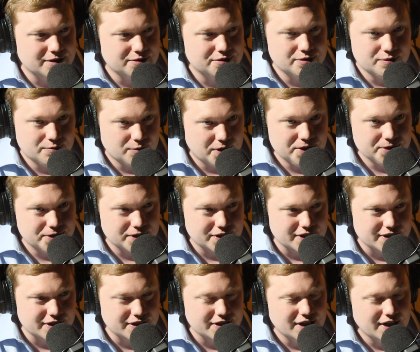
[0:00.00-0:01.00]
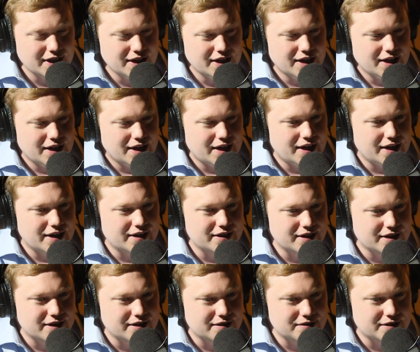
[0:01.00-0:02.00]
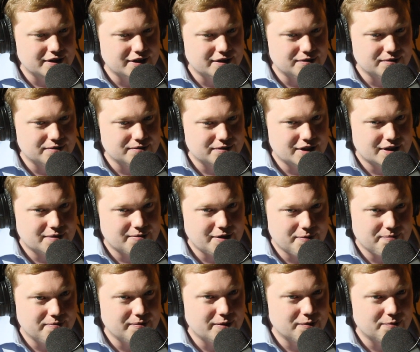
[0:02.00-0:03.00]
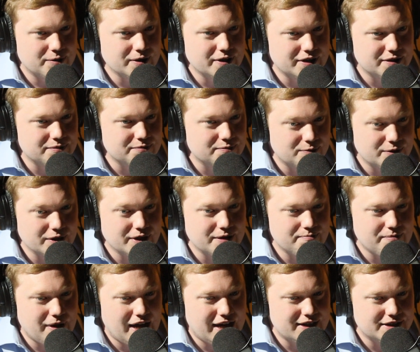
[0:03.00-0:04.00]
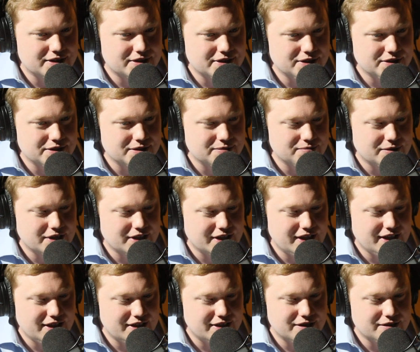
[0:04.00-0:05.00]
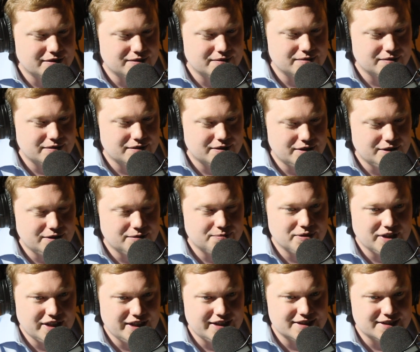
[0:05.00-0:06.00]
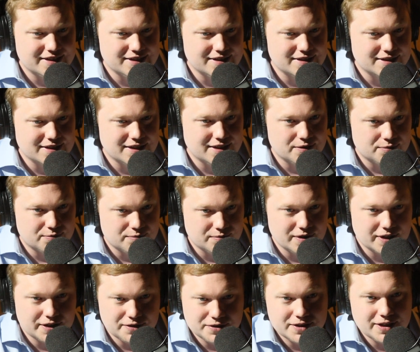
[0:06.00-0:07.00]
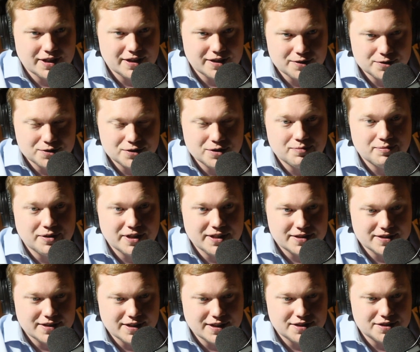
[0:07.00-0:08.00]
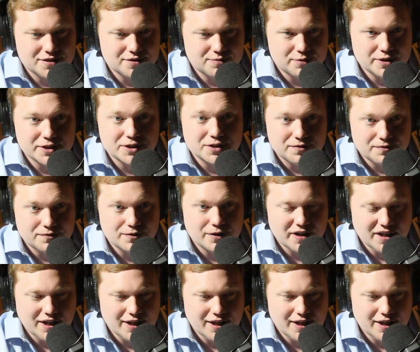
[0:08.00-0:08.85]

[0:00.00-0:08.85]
was going to go to in Washington, and talk about a really really bad decision. But again, no place is like you said. There's no place that's risk